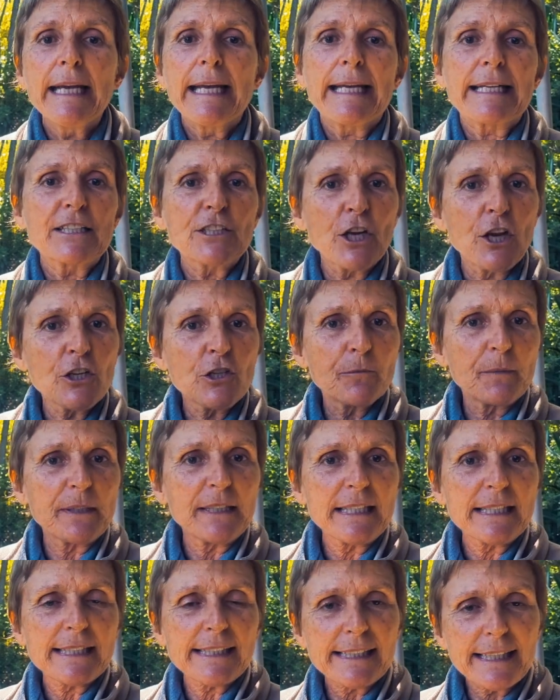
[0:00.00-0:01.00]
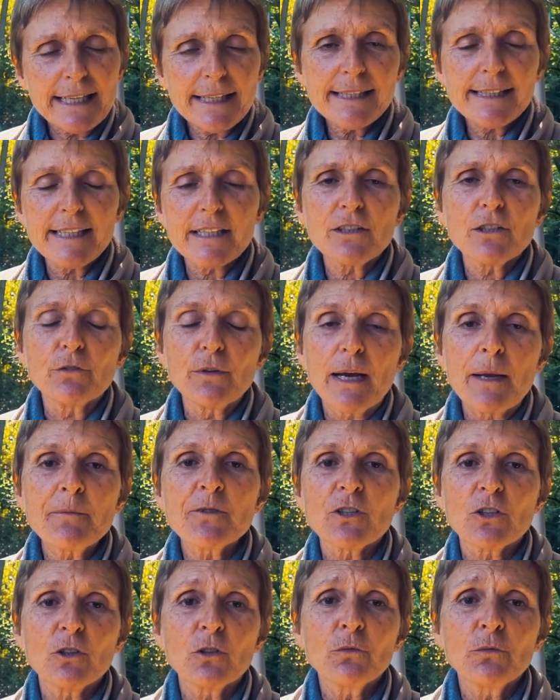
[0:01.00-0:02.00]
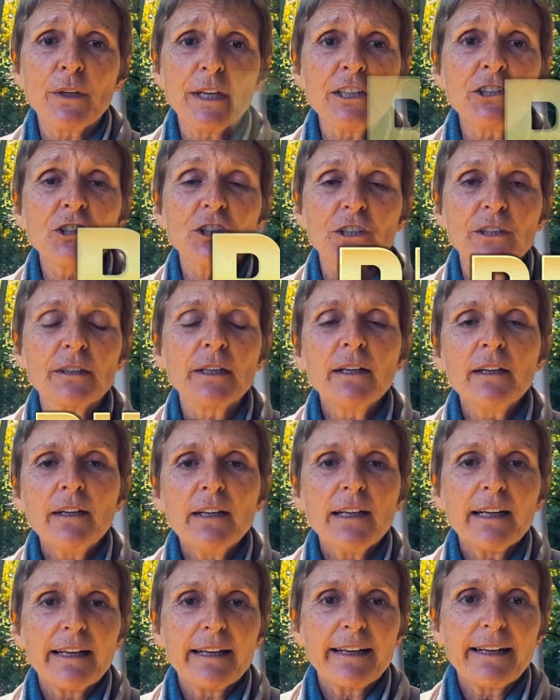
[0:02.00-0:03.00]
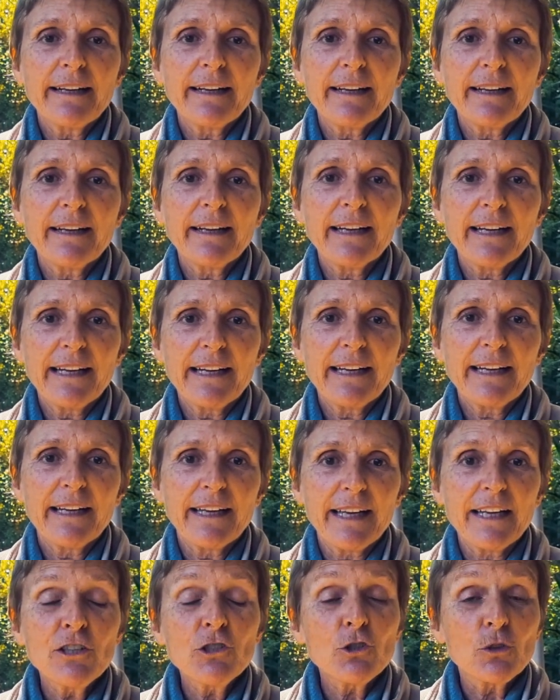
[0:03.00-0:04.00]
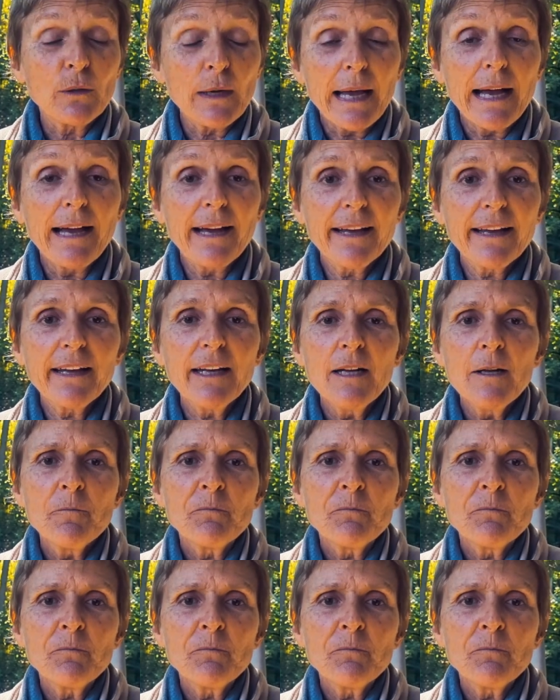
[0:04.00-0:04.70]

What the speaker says: It's going to be discussed at the Ramsar Convention in July,